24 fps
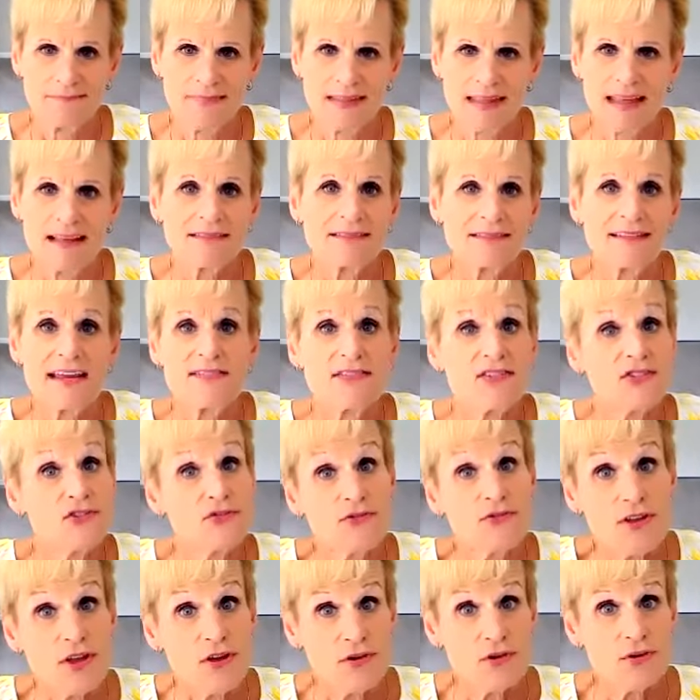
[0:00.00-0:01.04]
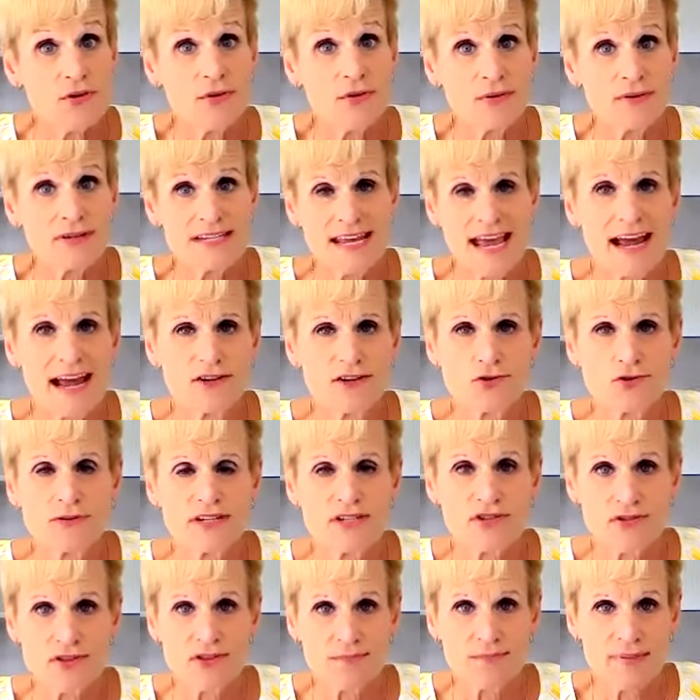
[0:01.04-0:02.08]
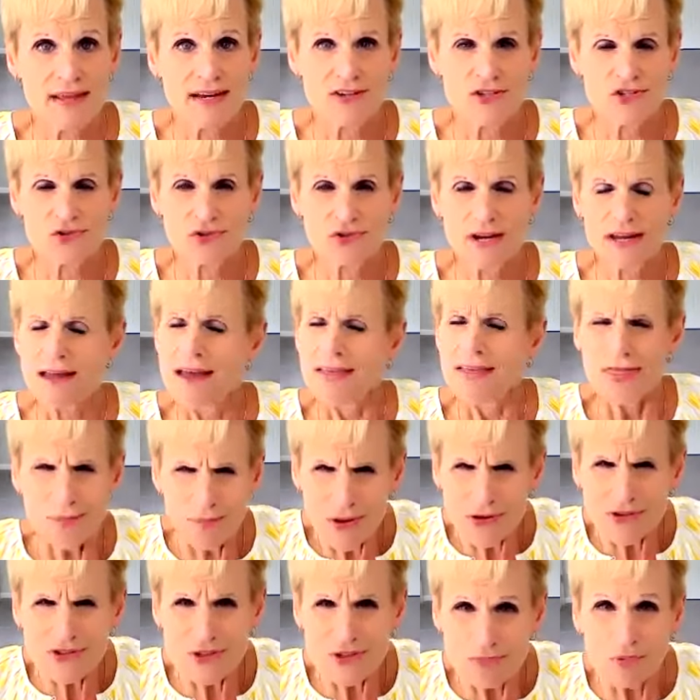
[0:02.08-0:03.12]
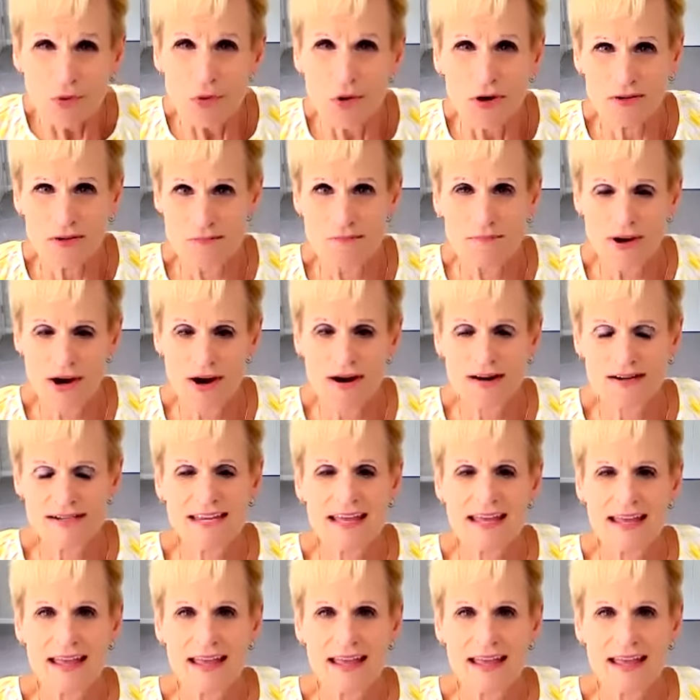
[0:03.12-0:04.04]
it leaves few to actually do the ministry, the most important part.